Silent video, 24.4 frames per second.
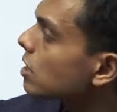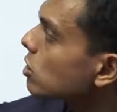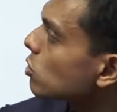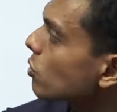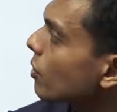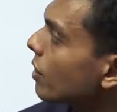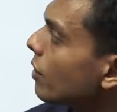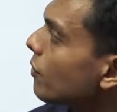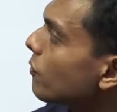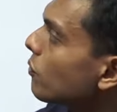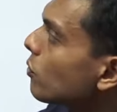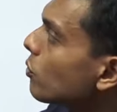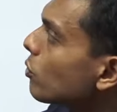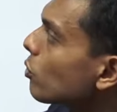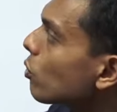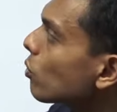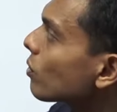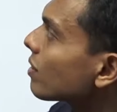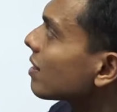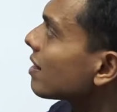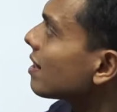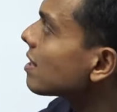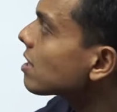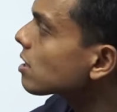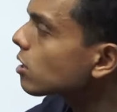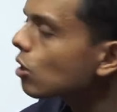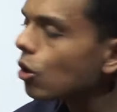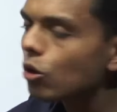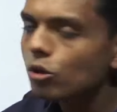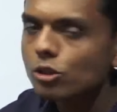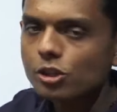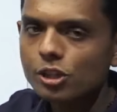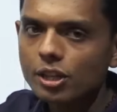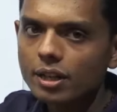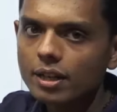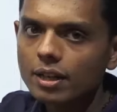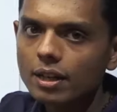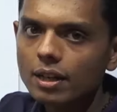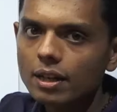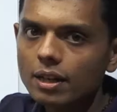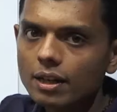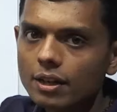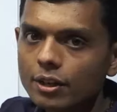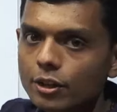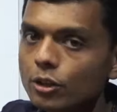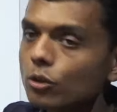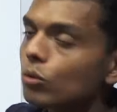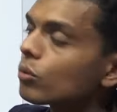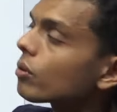So if you know this logic,
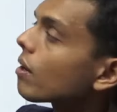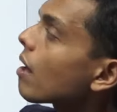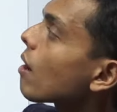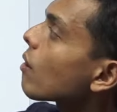you could